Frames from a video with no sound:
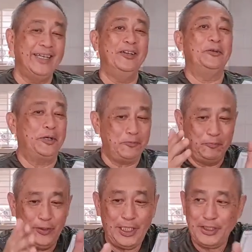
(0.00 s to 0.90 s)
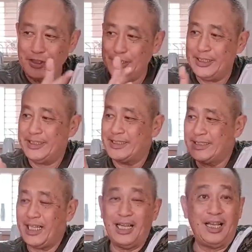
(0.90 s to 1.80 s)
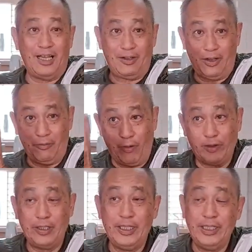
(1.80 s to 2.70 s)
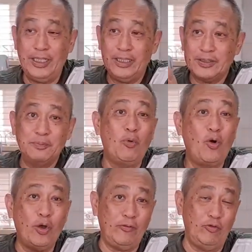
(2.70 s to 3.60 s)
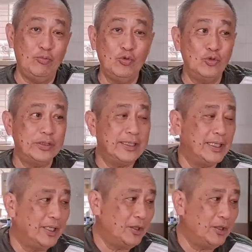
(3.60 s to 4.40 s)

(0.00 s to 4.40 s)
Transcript: You know, villages are very small and remote.